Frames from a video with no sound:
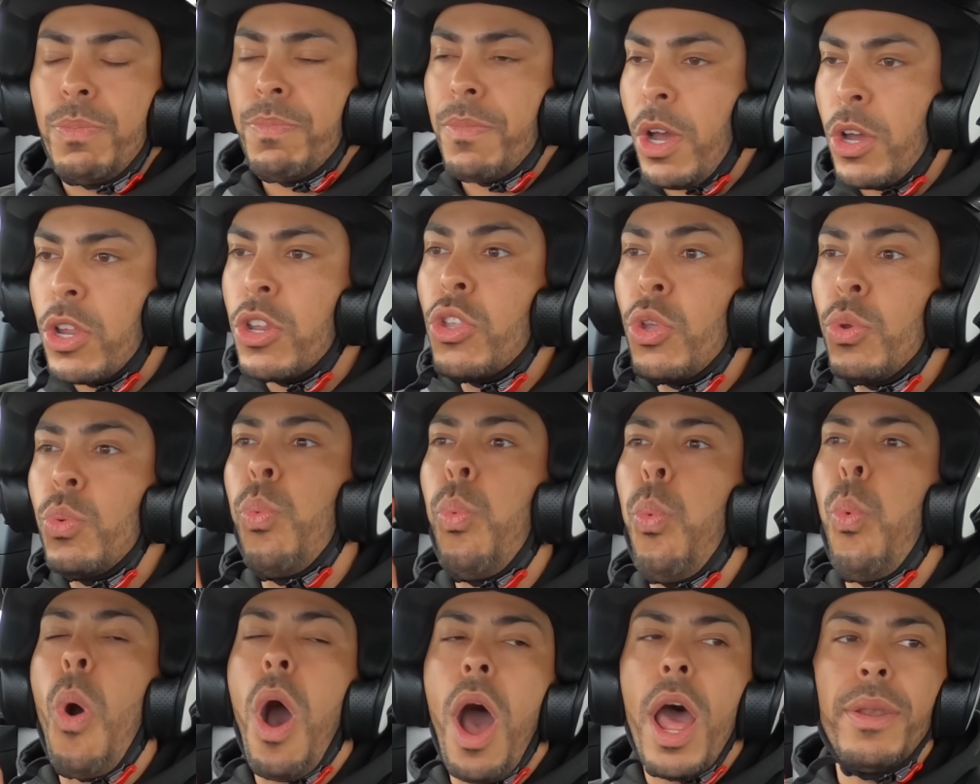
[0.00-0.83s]
I'm going to do
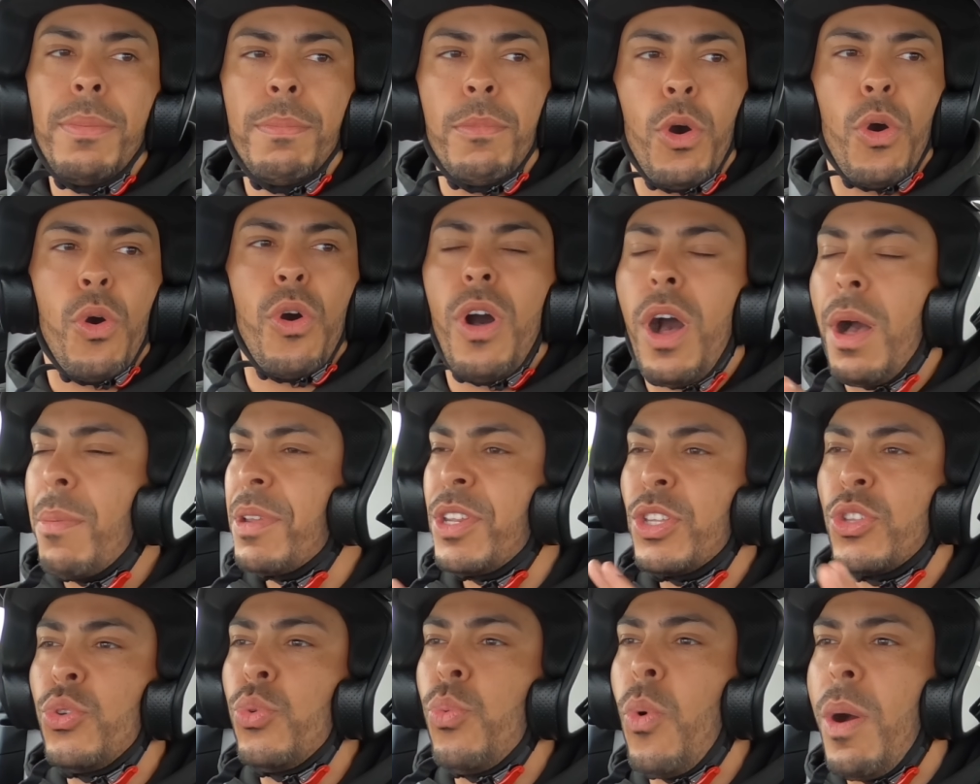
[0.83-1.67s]
one
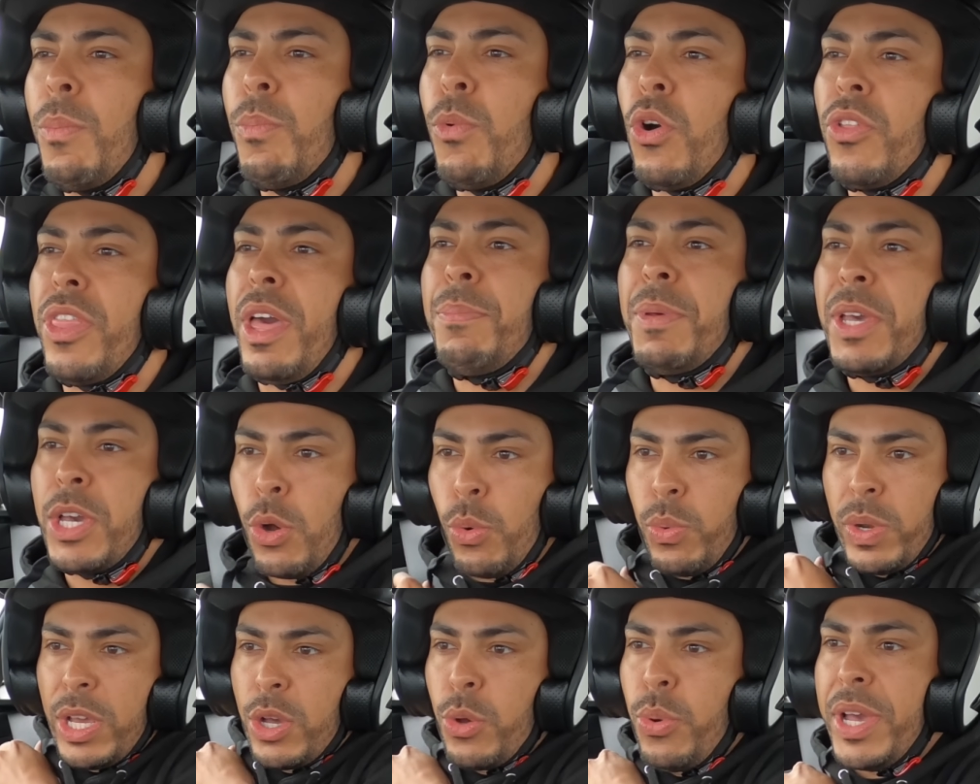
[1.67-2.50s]
more. Then we
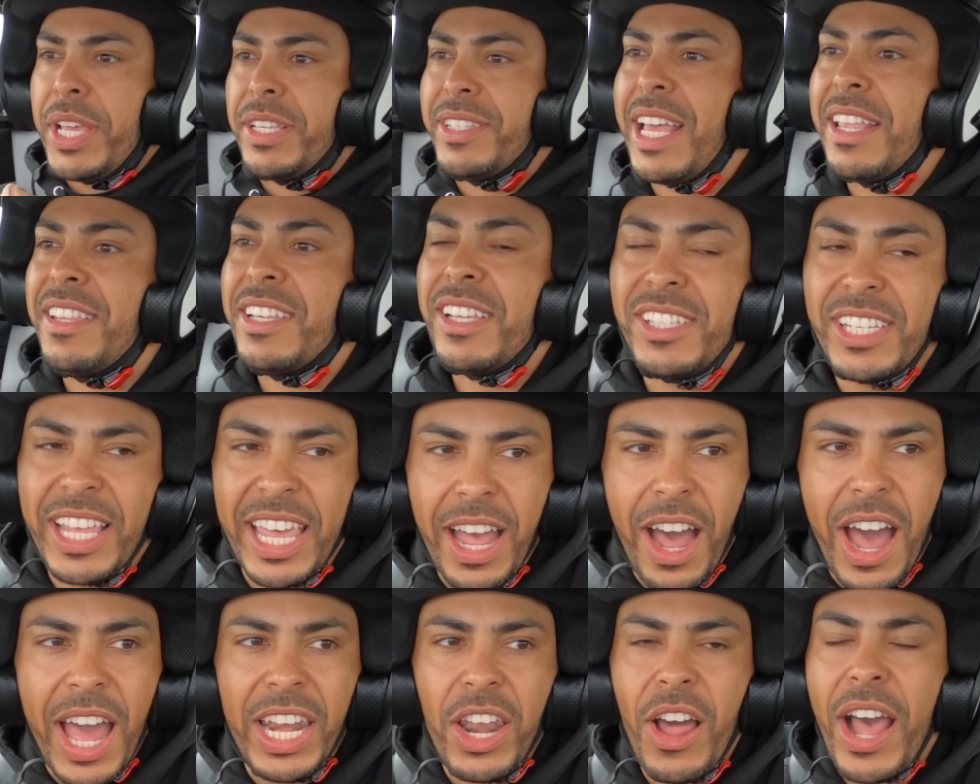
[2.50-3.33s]
call it quits. As I say,
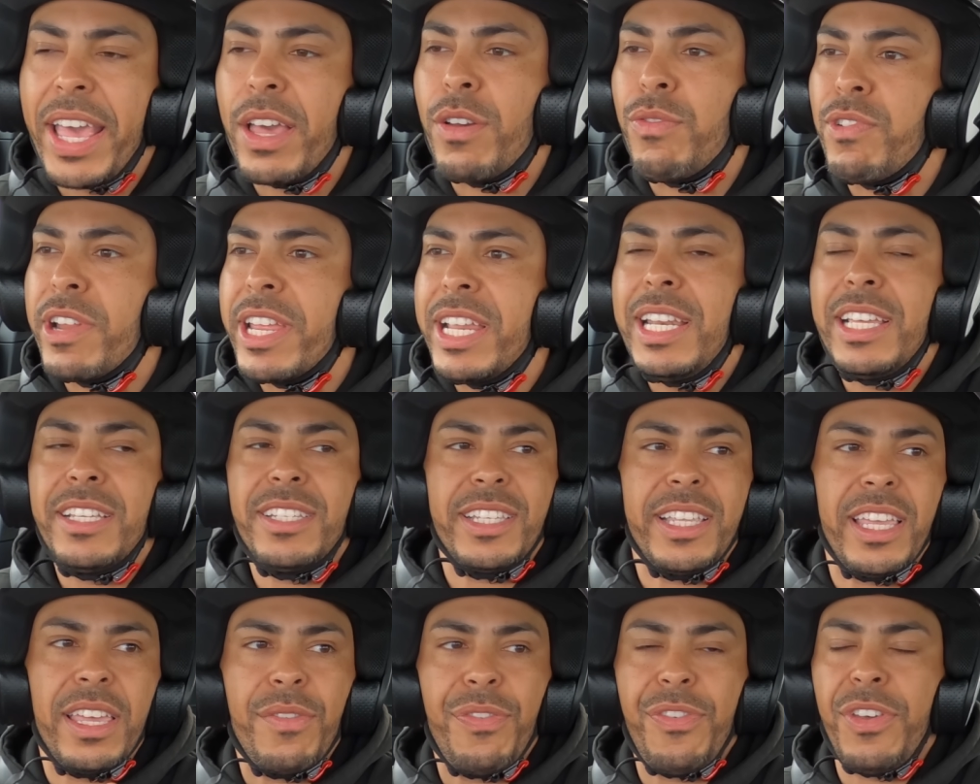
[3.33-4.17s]
I like
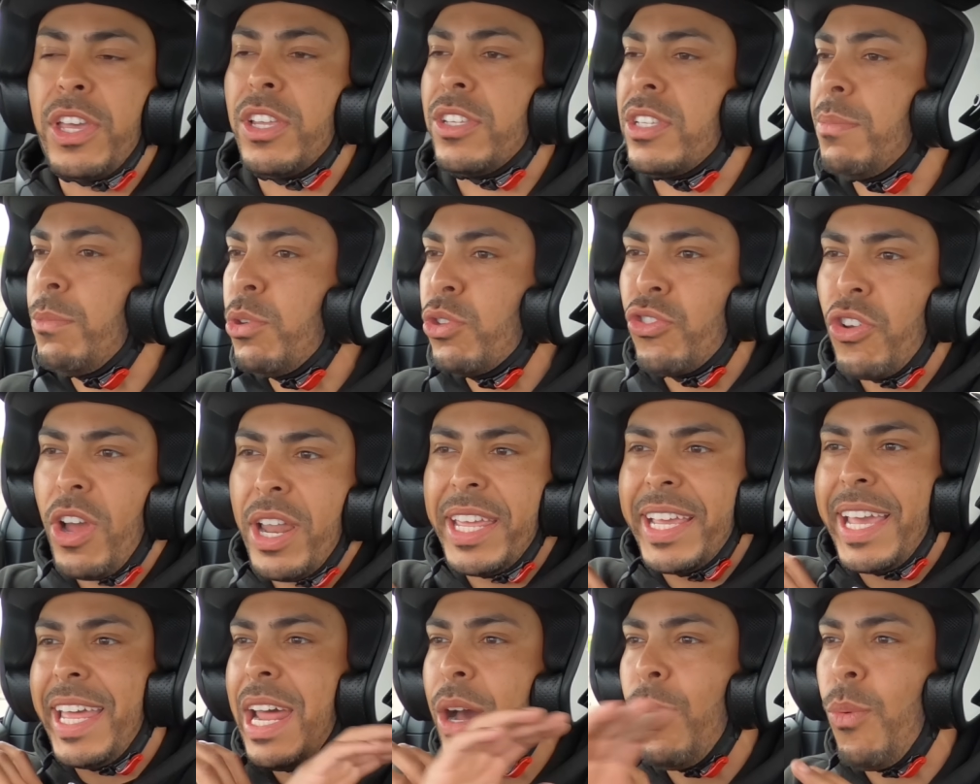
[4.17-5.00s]
realistic figures. I'm not trying
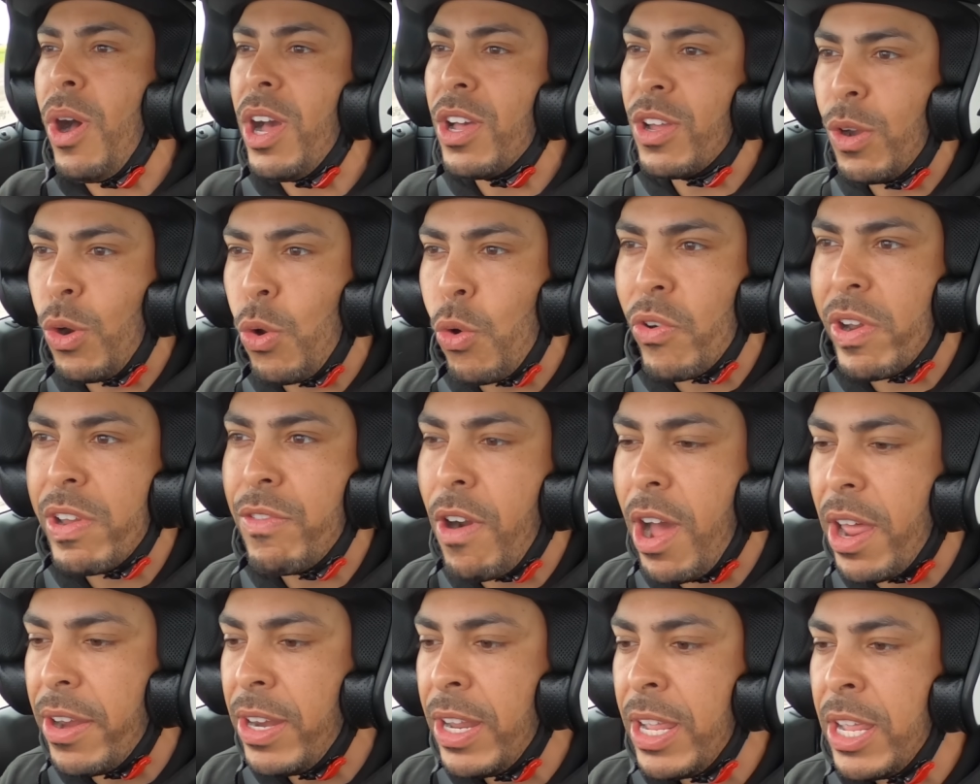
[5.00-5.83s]
to get that one glory
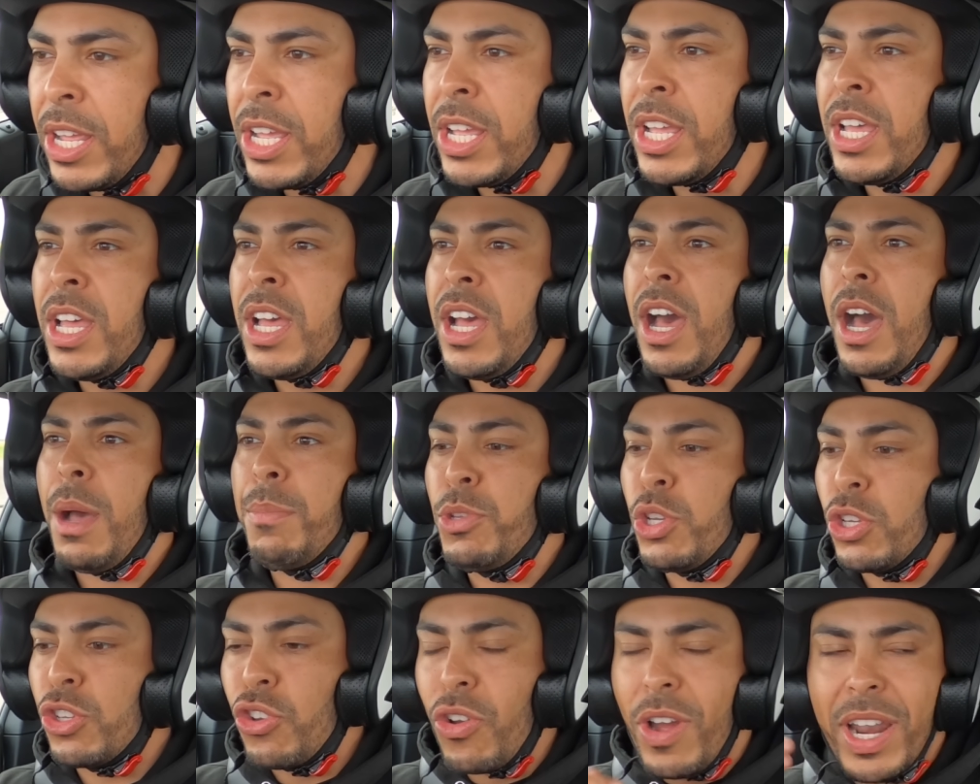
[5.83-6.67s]
run. I'm
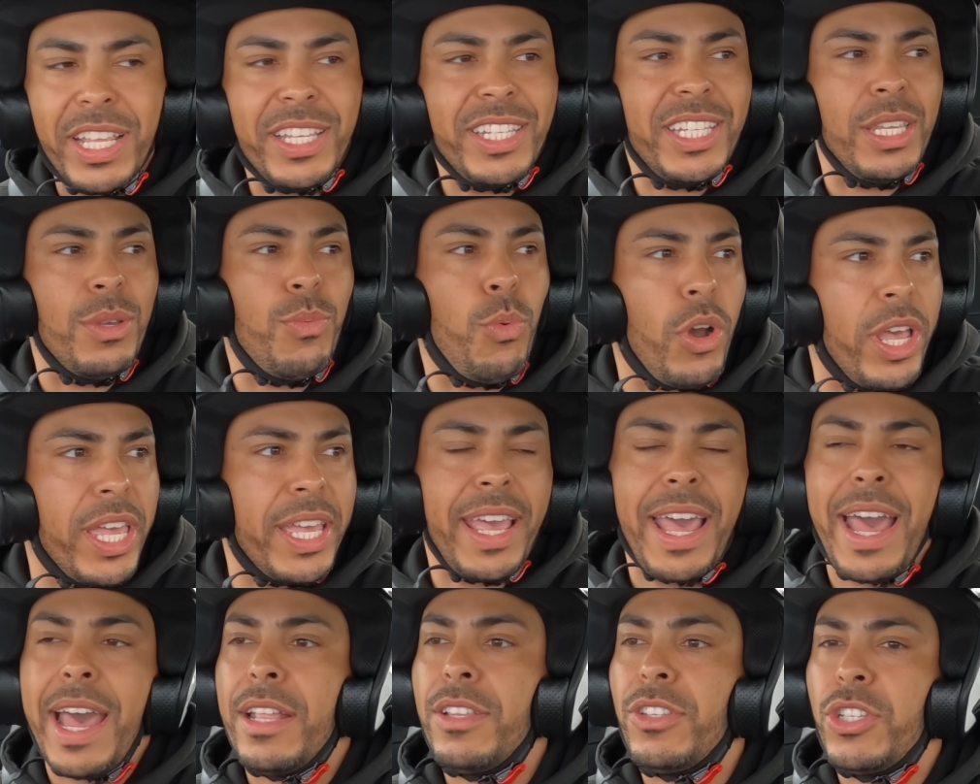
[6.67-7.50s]
just trying to see what it
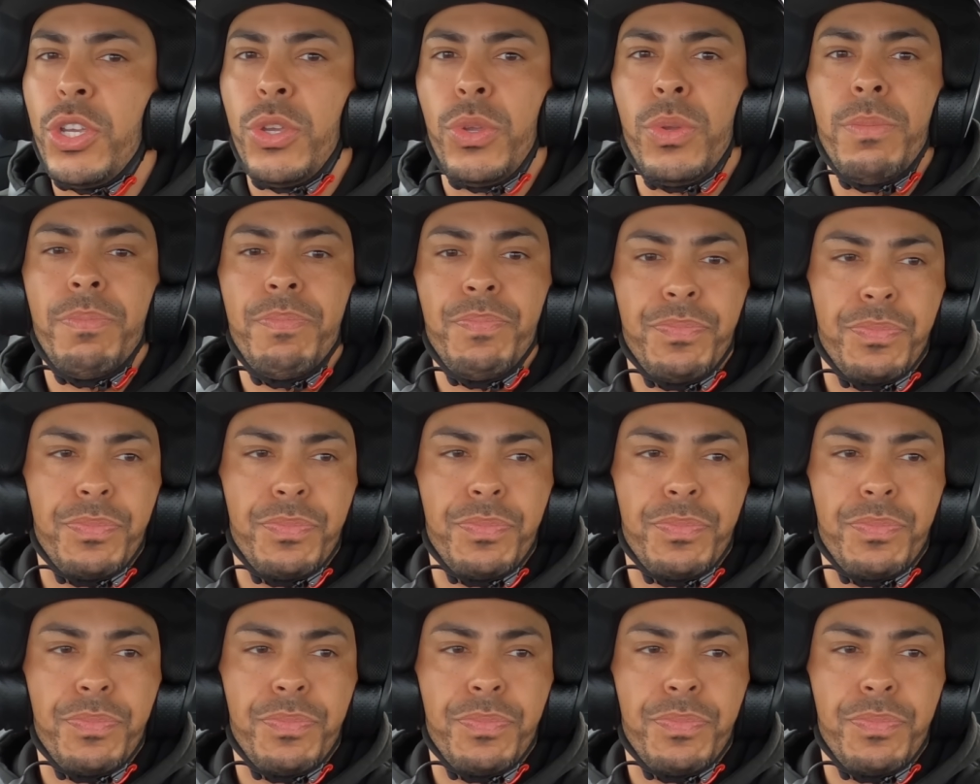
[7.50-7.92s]
can do.